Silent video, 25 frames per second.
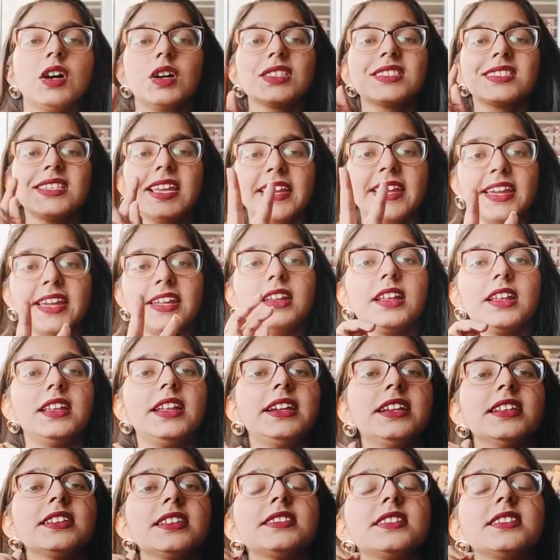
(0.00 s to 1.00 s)
Second,
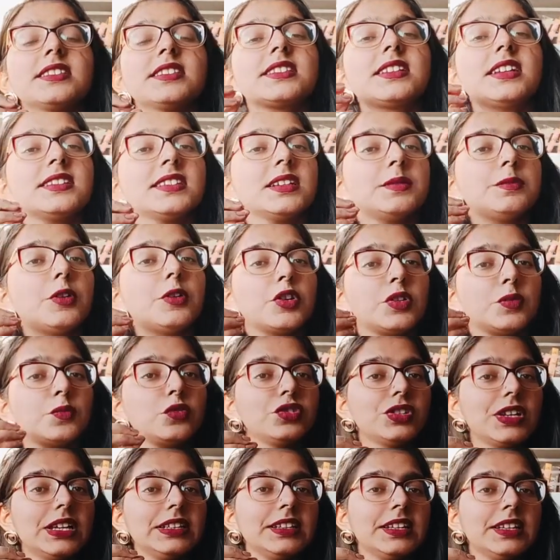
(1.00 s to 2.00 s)
let us discuss about
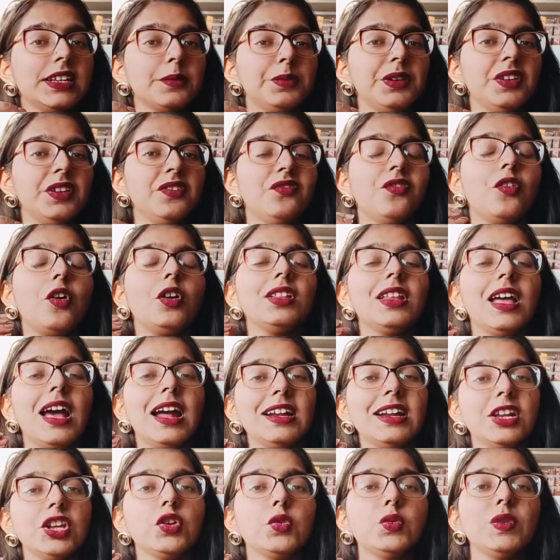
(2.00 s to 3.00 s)
mudra therapy. For
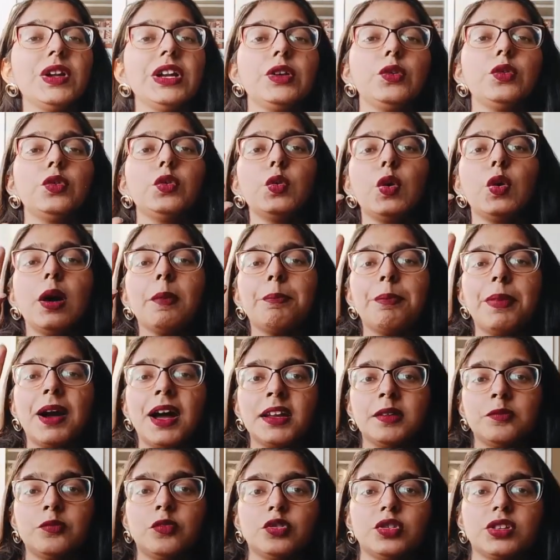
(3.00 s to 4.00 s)
that, you need to do
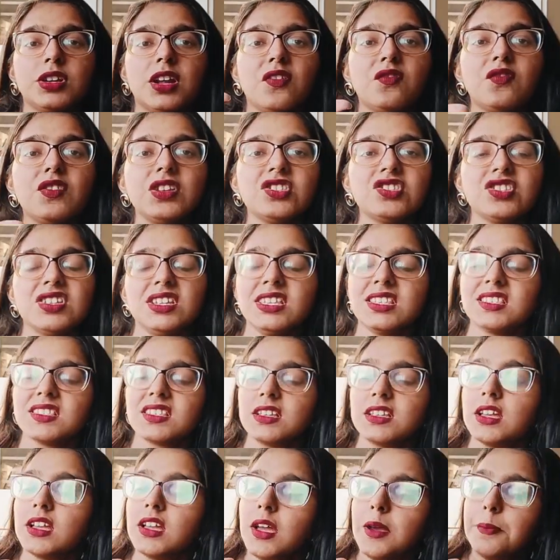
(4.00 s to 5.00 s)
apan mudra, which
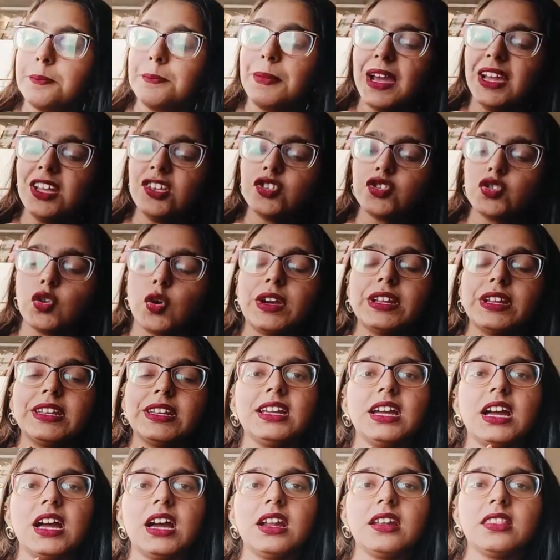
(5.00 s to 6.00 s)
is by
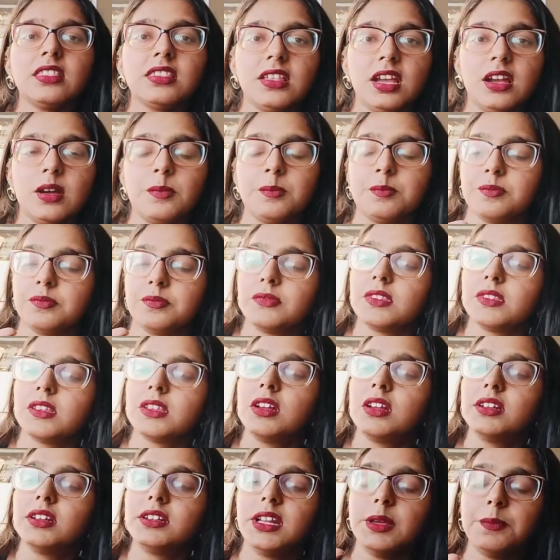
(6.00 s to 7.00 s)
joining our thumb,
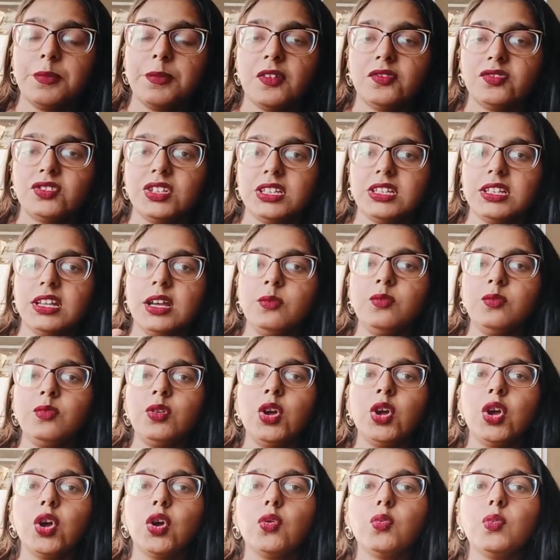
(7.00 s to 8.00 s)
tip of the thumb
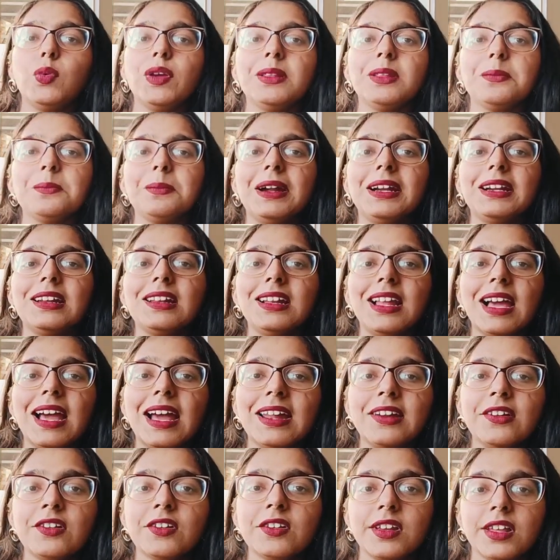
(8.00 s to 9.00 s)
with middle
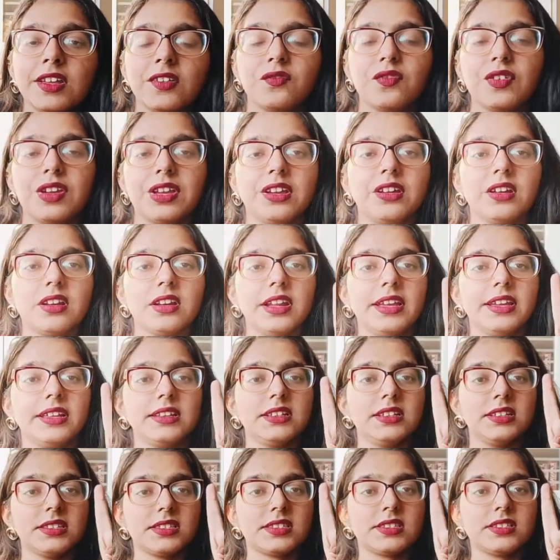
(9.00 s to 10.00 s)
and ring finger
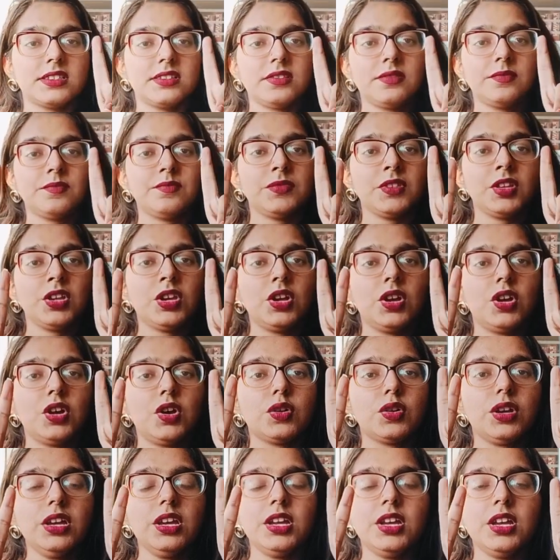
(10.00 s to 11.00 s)
like this.
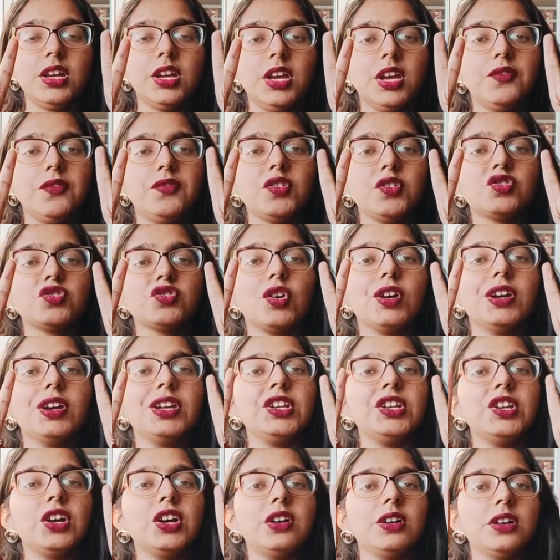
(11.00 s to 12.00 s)
Okay, if you
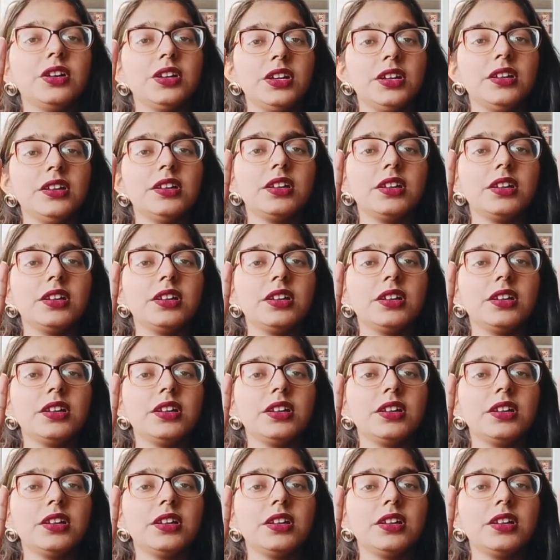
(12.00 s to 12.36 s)
join your